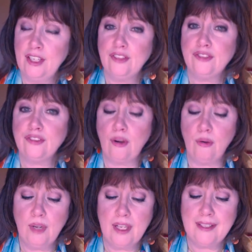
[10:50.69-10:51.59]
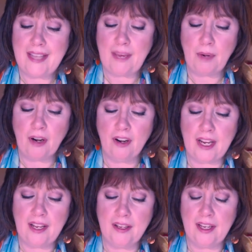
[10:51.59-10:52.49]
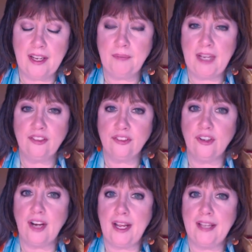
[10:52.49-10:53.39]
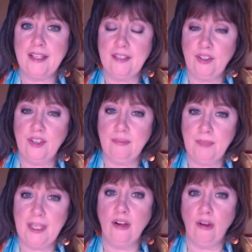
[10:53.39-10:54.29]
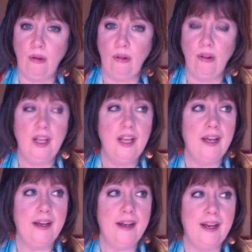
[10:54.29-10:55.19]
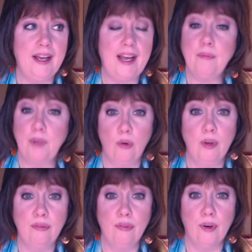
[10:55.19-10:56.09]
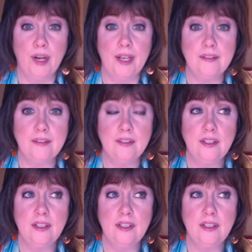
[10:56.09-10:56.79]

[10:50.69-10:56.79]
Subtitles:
So that part, I'm not sure. If you give me a goal, I'm going for it.